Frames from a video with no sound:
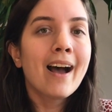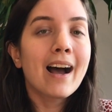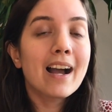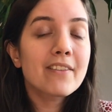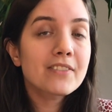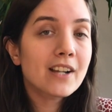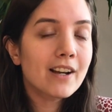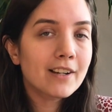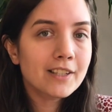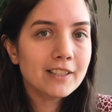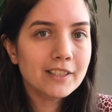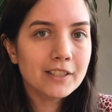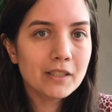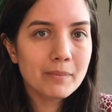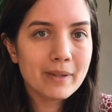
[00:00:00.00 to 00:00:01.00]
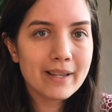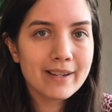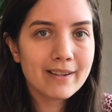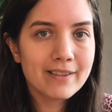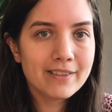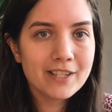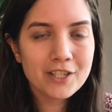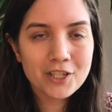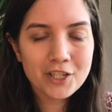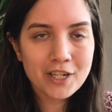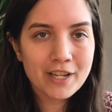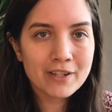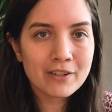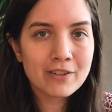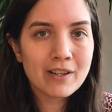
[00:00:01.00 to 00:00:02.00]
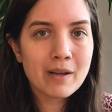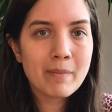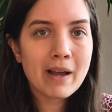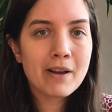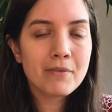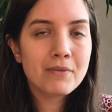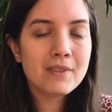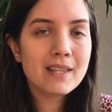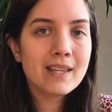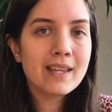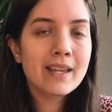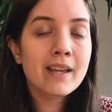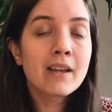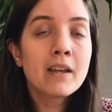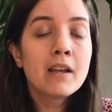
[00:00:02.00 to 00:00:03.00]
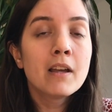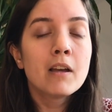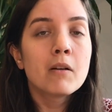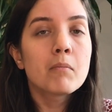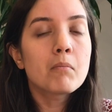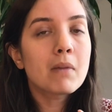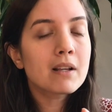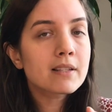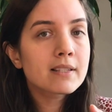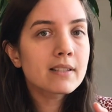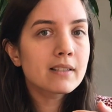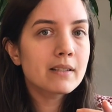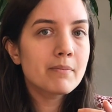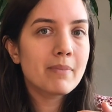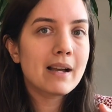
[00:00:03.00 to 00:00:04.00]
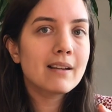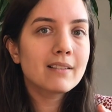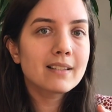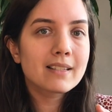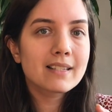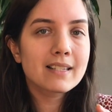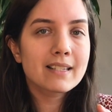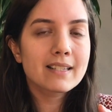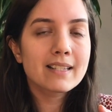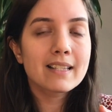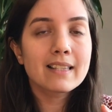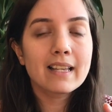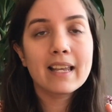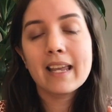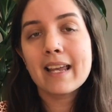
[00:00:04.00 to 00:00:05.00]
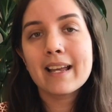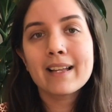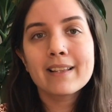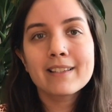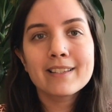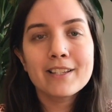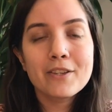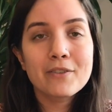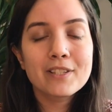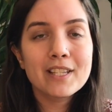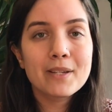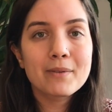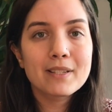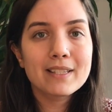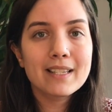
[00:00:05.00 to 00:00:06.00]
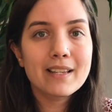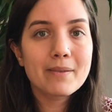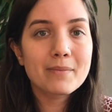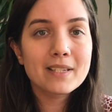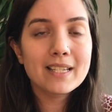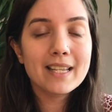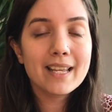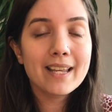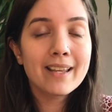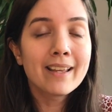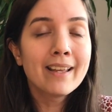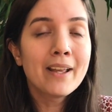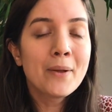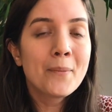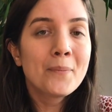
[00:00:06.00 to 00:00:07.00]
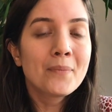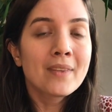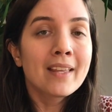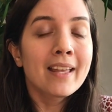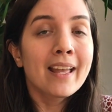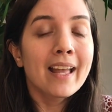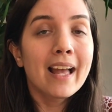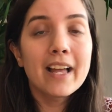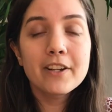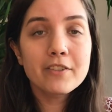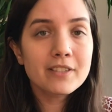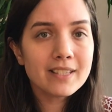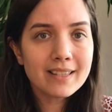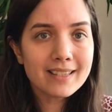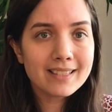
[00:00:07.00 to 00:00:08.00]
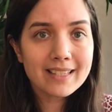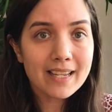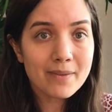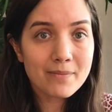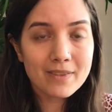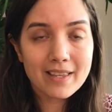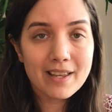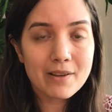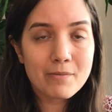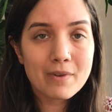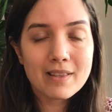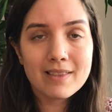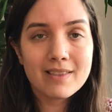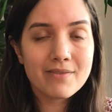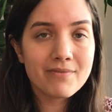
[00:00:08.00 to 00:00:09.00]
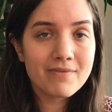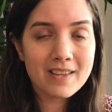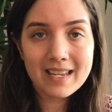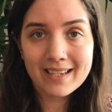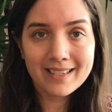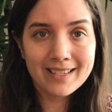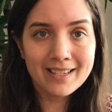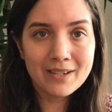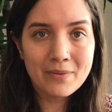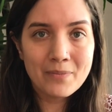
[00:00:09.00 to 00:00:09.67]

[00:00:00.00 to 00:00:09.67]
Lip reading: I've talked a little bit on this channel about the muscle imbalances in the hands that you see with CMT. And you see the same thing with the feet.